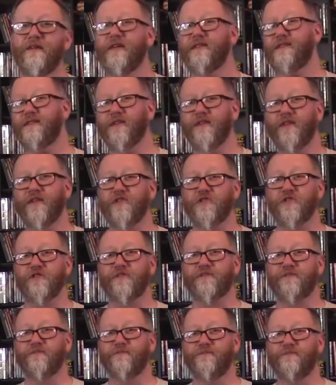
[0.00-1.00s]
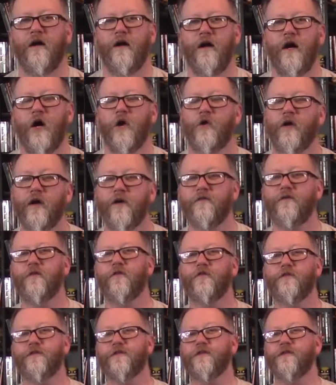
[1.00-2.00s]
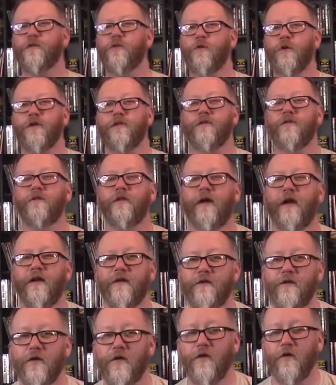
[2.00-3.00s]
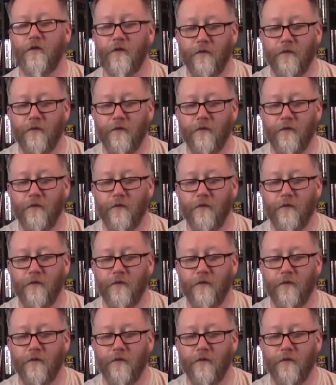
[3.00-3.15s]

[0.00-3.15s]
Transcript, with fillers: That's delicious. Okay, so just a quick little anecdote.